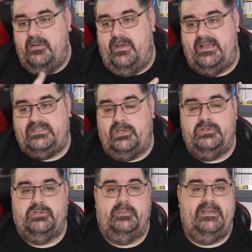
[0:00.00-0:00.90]
My
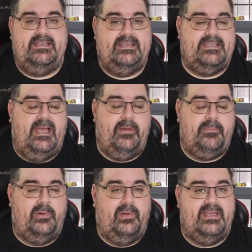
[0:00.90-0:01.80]
social media is there, my
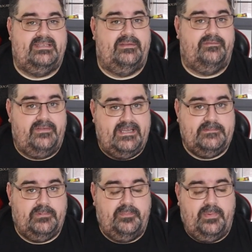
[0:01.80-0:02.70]
Paul ISM
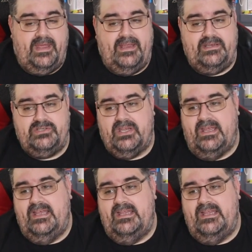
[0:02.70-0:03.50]
Facebook page.